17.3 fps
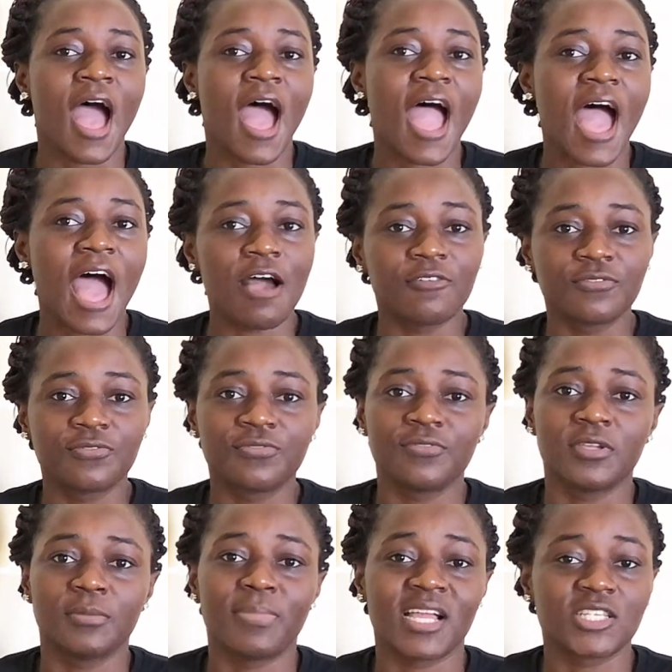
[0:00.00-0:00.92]
I
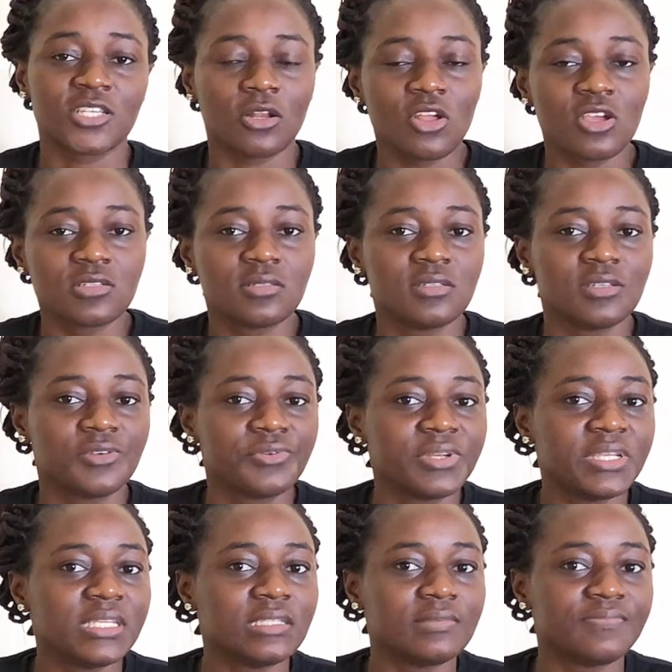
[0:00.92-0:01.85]
have a bachelor's
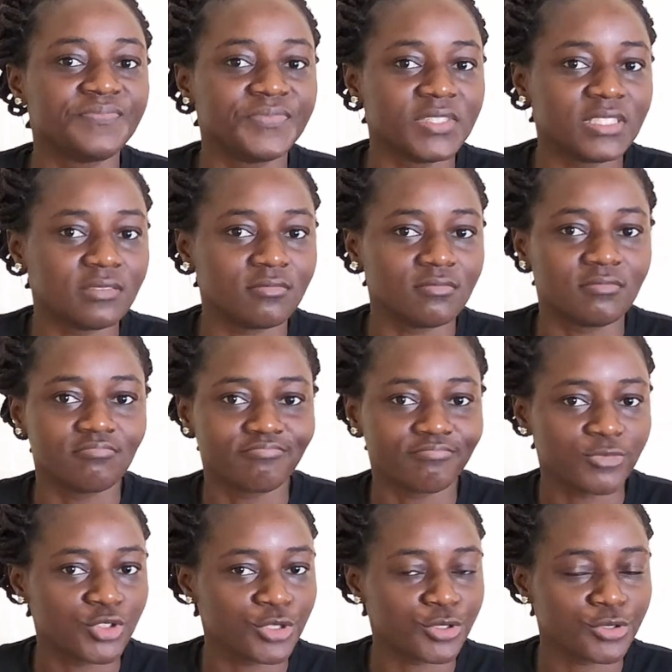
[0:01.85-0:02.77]
degree in
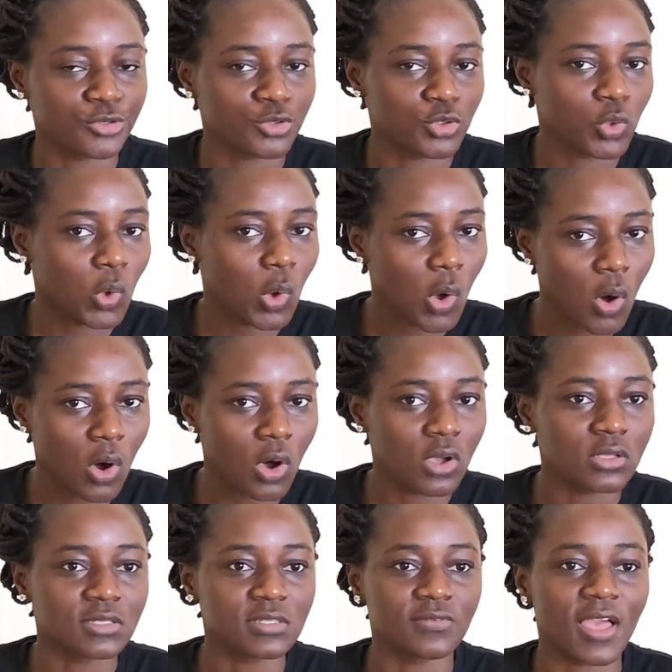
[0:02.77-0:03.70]
so-so-so
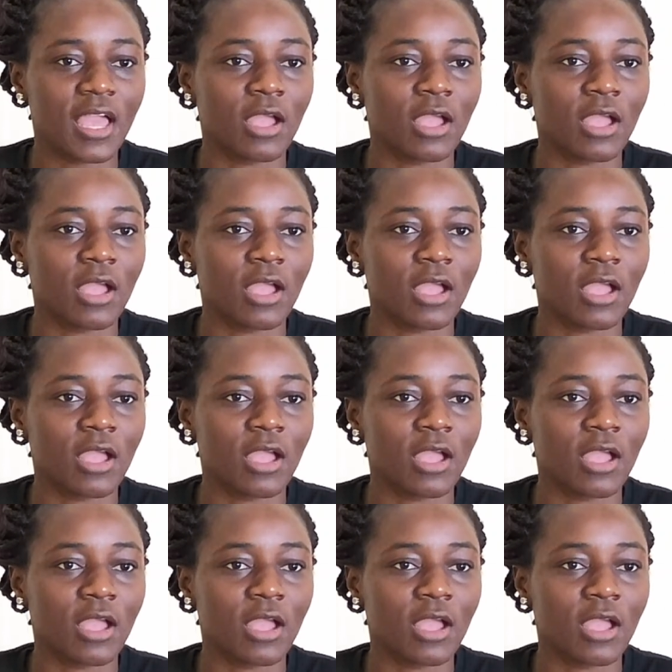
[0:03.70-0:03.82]
course.